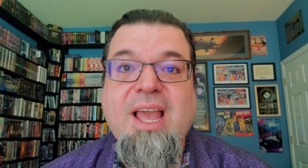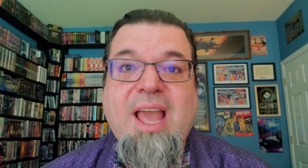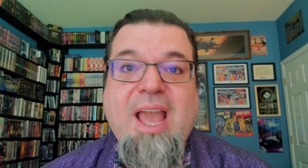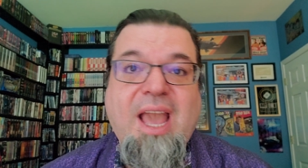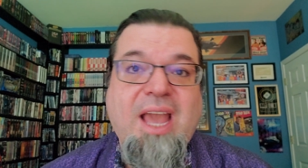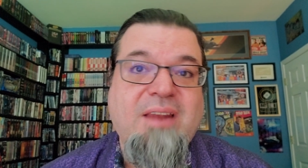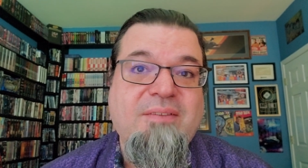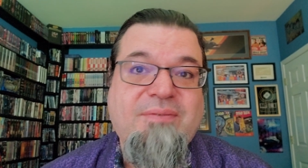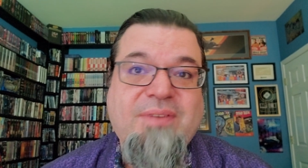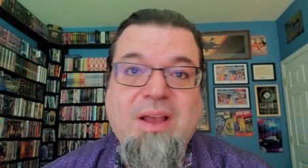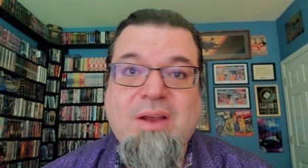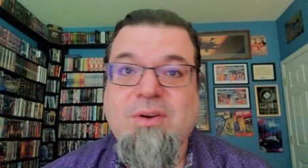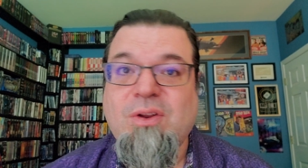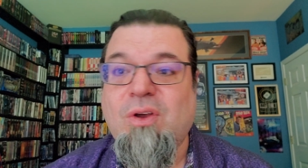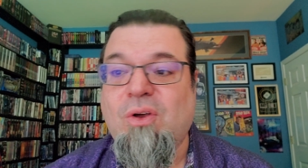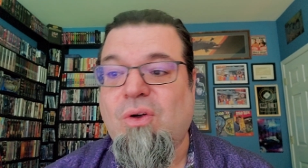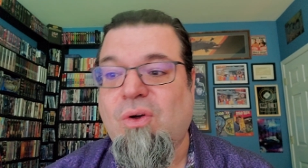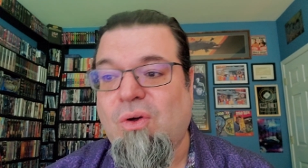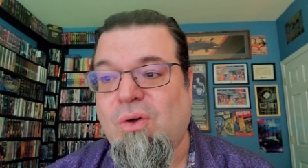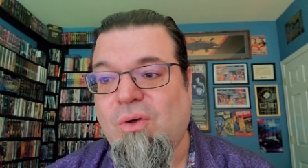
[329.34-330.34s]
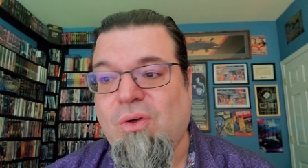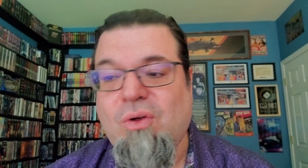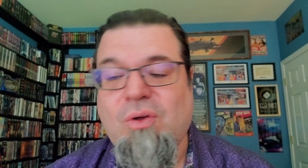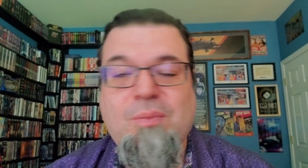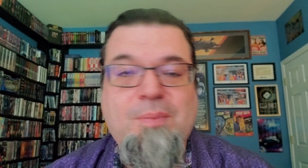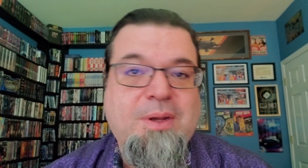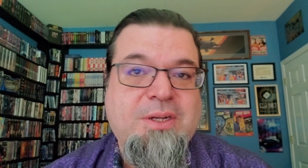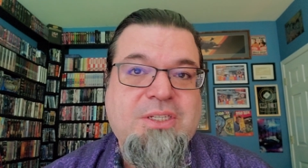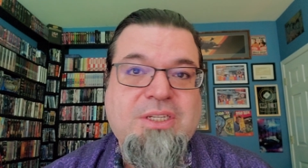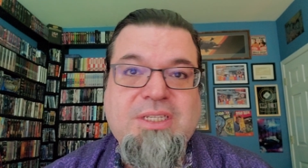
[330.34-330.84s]
and found a whole
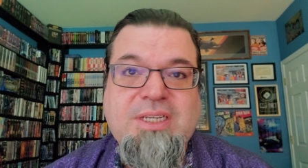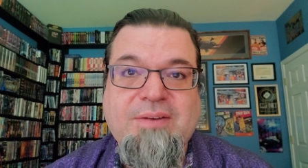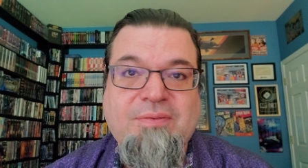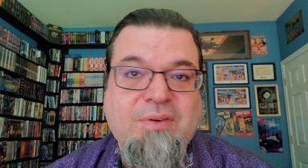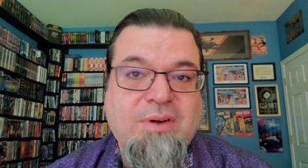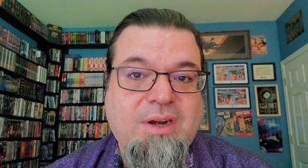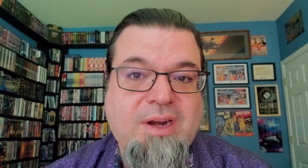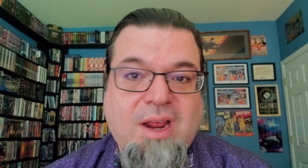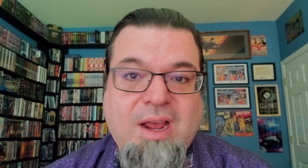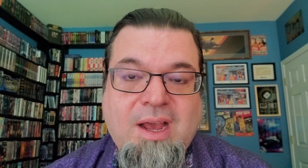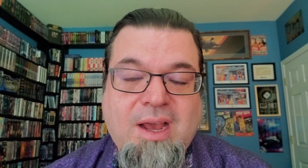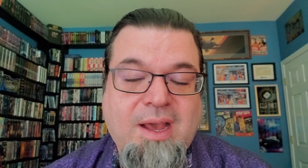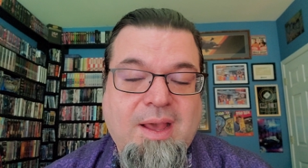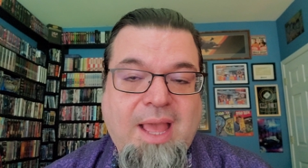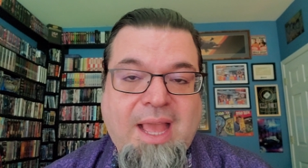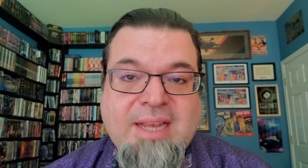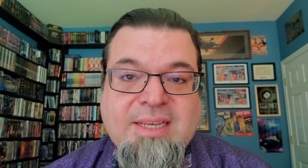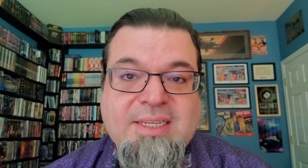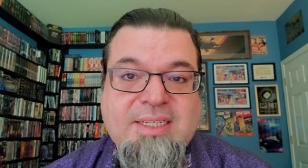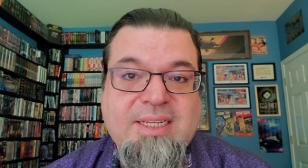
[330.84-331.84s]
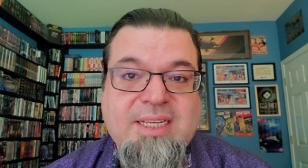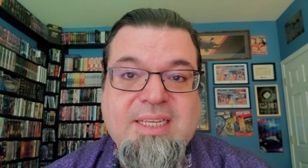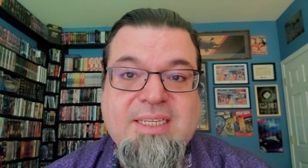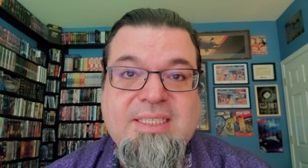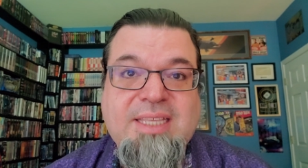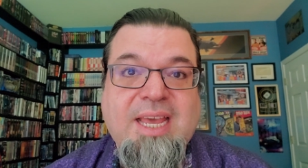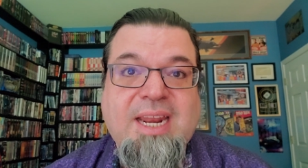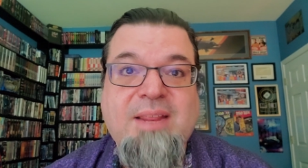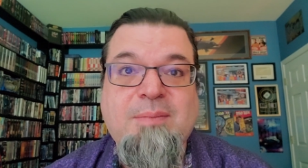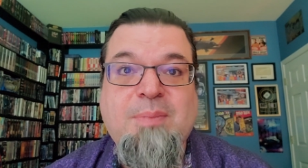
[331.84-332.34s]
bunch of different uh,
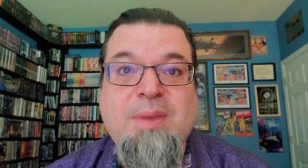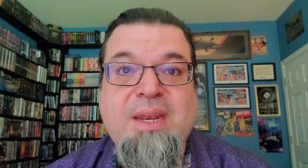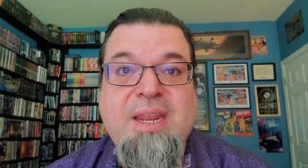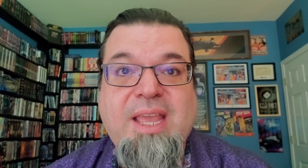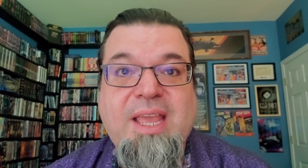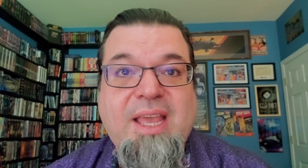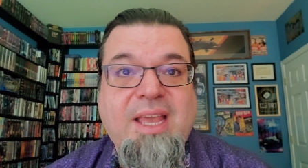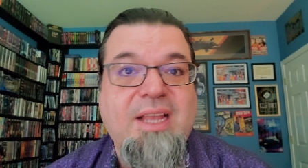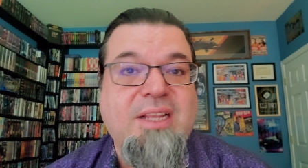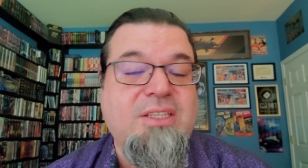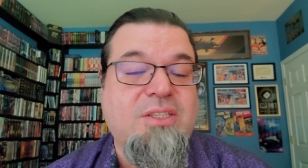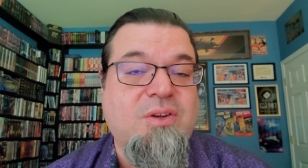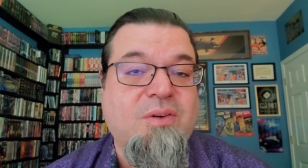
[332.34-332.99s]
entities that had been hit.